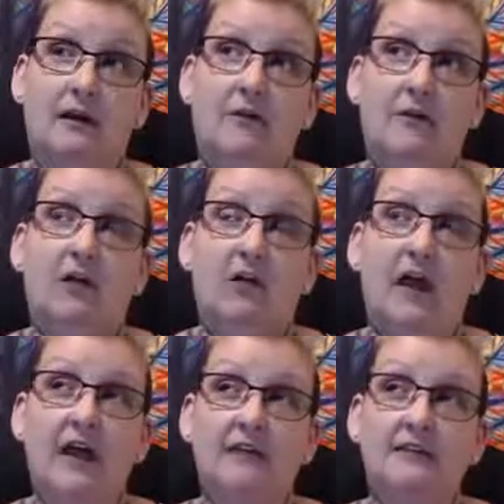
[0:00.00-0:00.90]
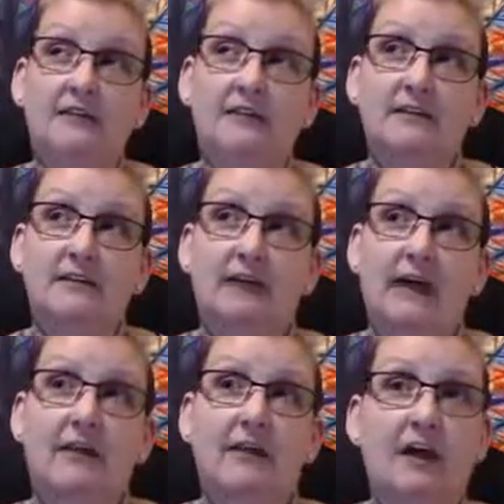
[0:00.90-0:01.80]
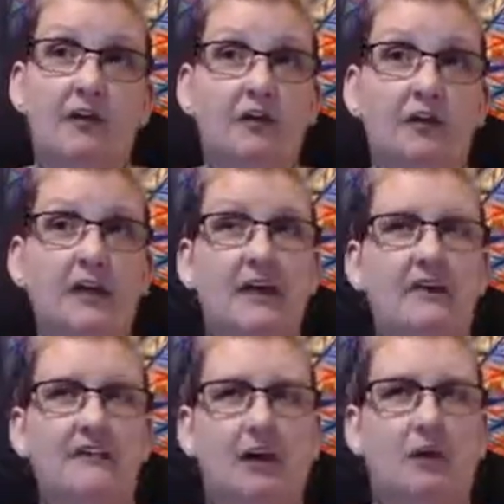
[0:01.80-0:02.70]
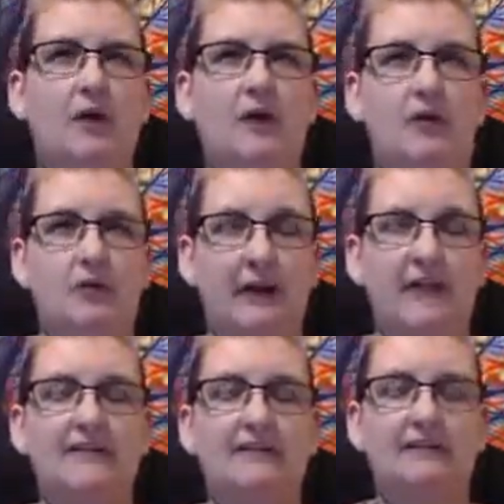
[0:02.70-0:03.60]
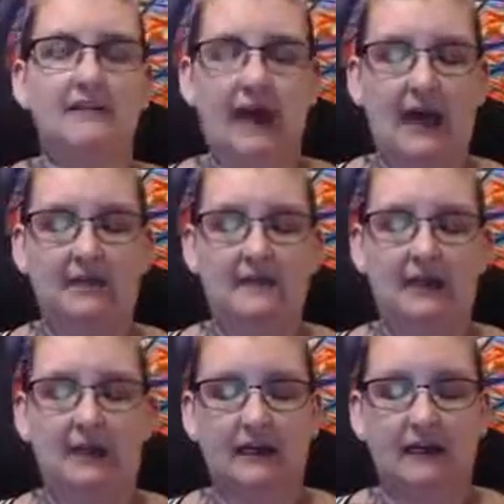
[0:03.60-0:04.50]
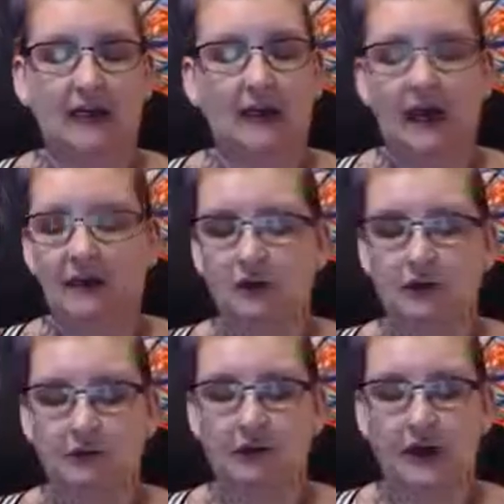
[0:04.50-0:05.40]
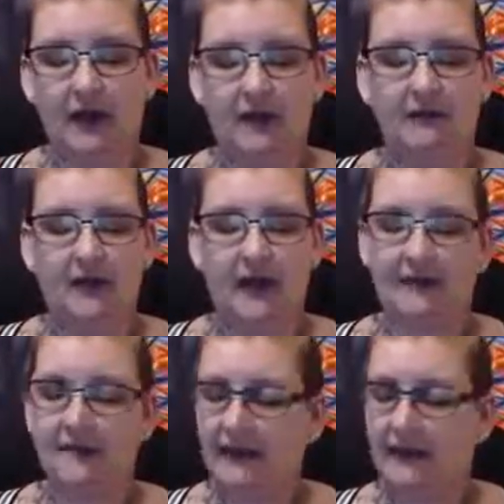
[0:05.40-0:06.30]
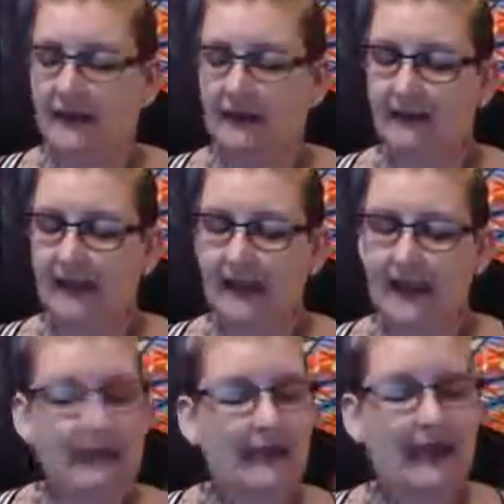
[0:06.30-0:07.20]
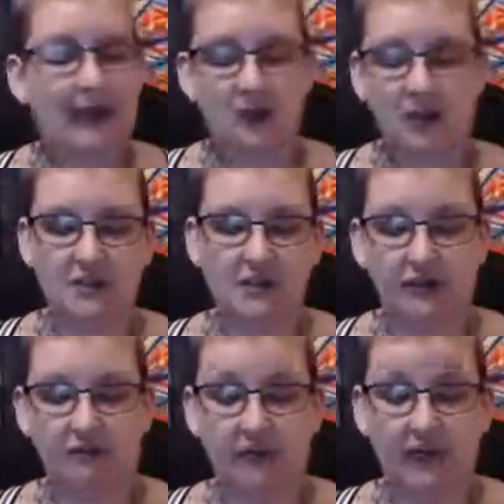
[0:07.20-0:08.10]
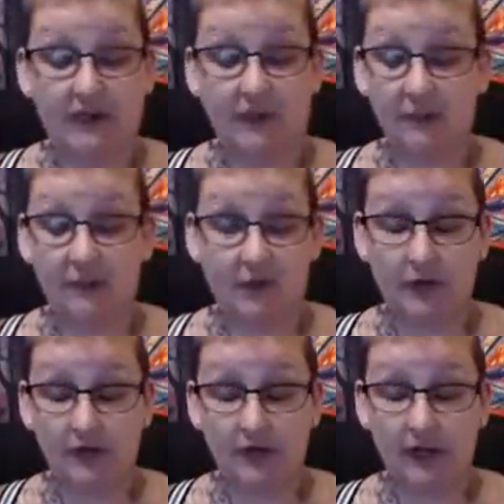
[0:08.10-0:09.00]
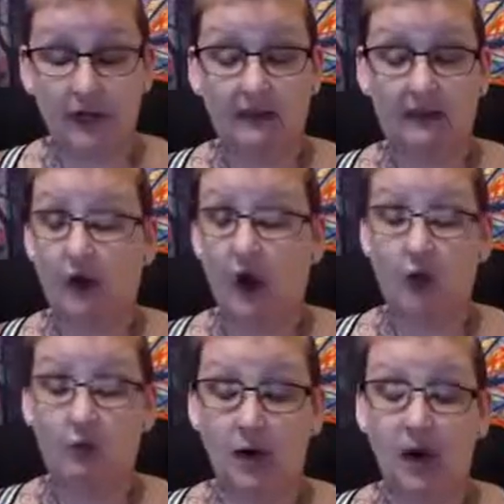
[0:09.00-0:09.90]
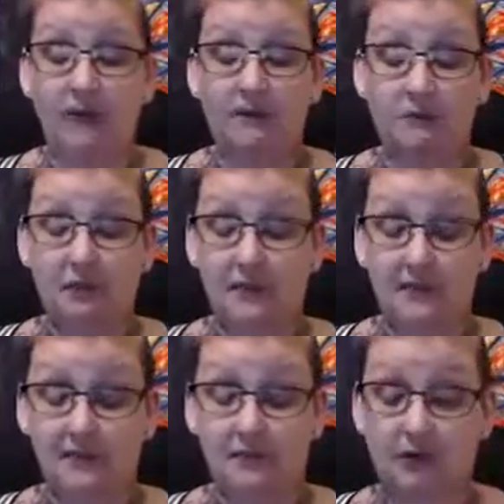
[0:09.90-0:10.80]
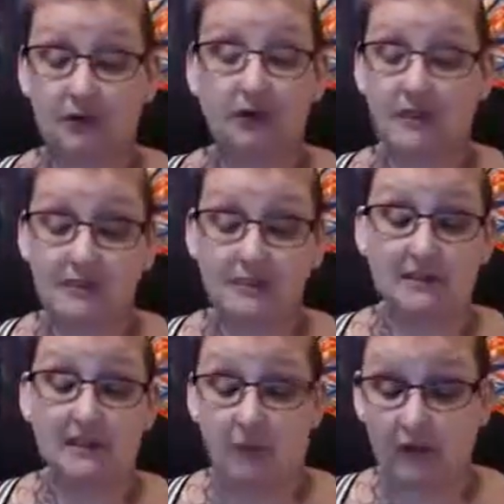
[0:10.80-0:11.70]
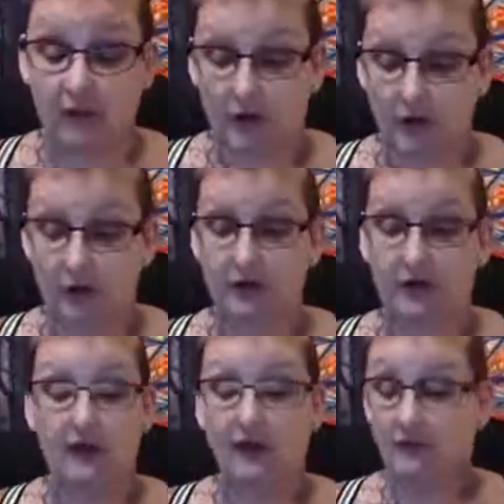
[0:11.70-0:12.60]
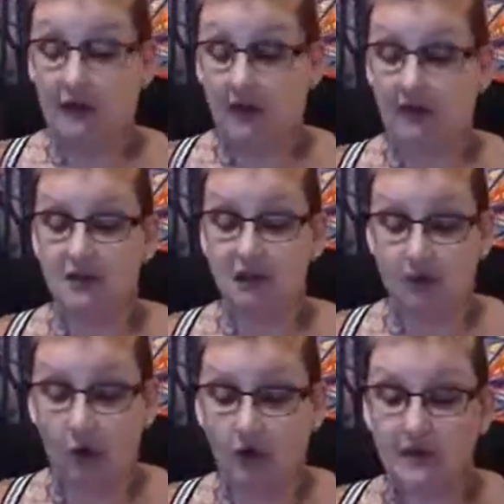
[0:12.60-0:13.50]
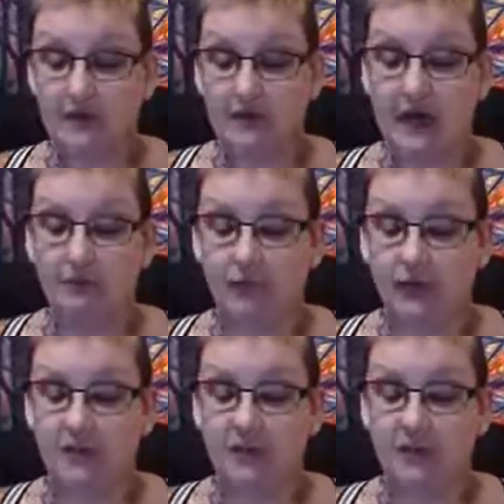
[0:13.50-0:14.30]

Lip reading: be cleansed. And the other thing is on a regular basis to ask that, I do it every night, to ask that any energies I have picked up during the day that aren't mine to please be released into Mother Earth, because you'll notice that big